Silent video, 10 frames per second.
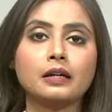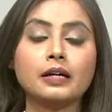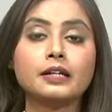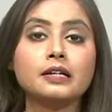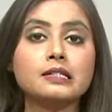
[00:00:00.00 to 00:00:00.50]

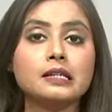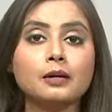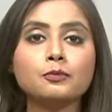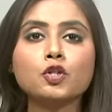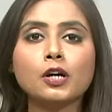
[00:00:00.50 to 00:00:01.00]
India slammed
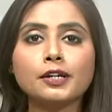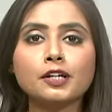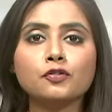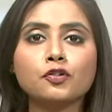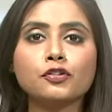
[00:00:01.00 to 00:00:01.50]
China
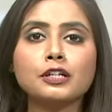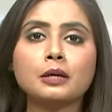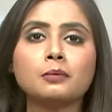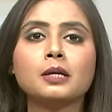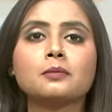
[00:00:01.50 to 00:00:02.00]
for
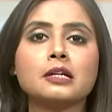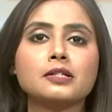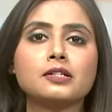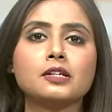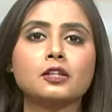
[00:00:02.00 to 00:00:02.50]
renaming
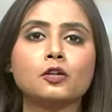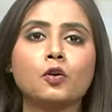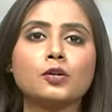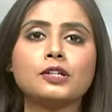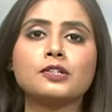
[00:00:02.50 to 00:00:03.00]
places in the
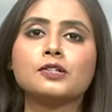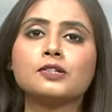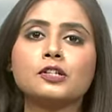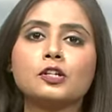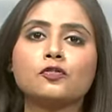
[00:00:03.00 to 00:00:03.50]
northeastern
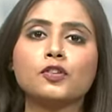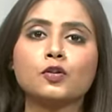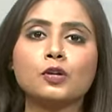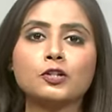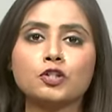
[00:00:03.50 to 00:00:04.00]
state of
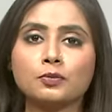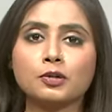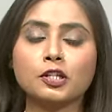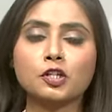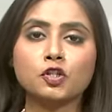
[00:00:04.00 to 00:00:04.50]
Arunachal
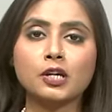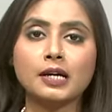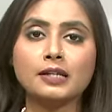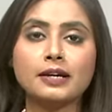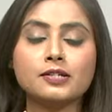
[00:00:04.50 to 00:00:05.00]
Pradesh.
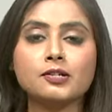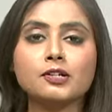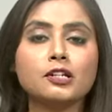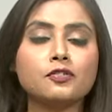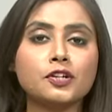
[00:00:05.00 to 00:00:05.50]
The
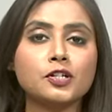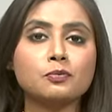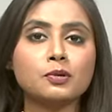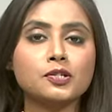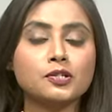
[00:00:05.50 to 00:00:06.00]
External Affairs
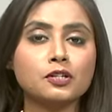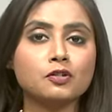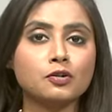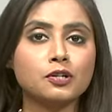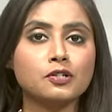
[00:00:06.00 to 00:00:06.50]
Minister,
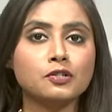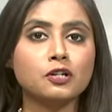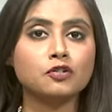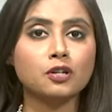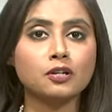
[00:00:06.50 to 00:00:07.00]
Dr. S.
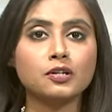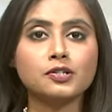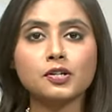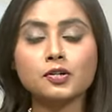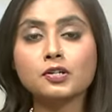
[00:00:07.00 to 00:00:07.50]
Jaishankar,
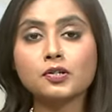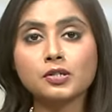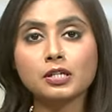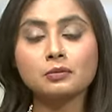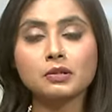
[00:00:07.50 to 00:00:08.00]
said in a
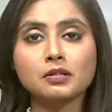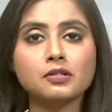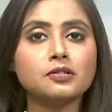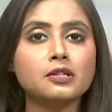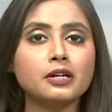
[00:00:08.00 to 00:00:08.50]
statement that
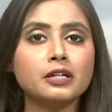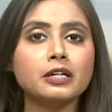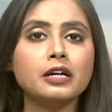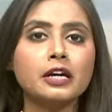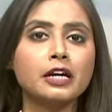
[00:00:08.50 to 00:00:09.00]
assigning
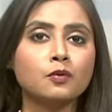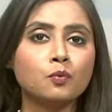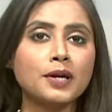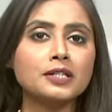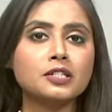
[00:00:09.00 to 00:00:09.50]

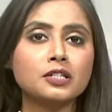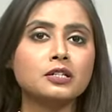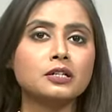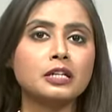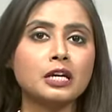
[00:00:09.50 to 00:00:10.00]
invented
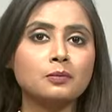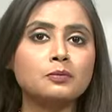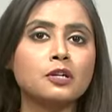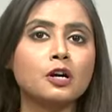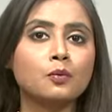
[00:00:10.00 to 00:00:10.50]
names
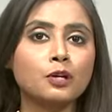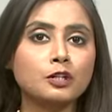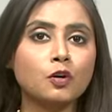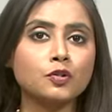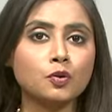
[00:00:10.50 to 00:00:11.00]
will
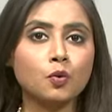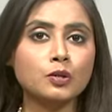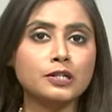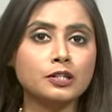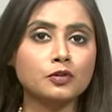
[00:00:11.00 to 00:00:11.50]
not
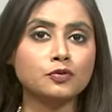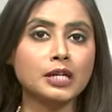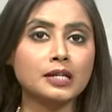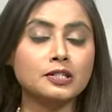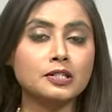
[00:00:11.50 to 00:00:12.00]
alter the
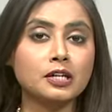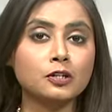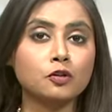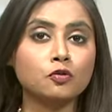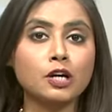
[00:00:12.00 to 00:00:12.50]
reality that
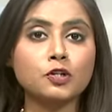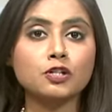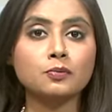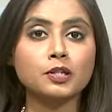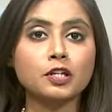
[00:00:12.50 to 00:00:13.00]
Arunachal
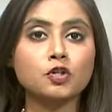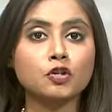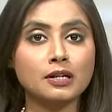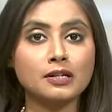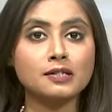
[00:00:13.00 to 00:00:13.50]
Pradesh
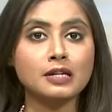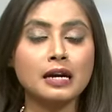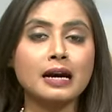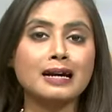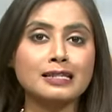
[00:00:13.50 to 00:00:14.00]
is,
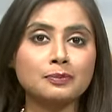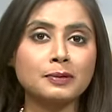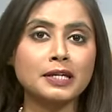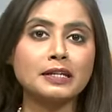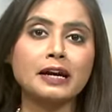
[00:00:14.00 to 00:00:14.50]
has
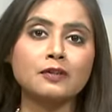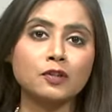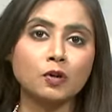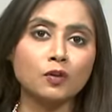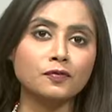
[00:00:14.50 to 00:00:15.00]
been, and will
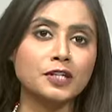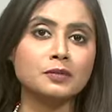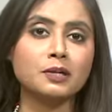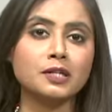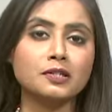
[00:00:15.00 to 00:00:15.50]
always be
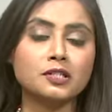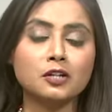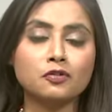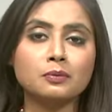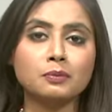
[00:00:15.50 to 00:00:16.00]
an
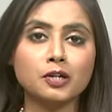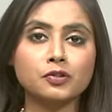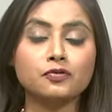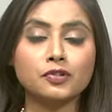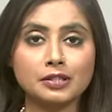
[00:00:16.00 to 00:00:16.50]
integral part
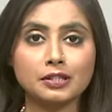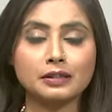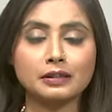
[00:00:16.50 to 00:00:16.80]
of India.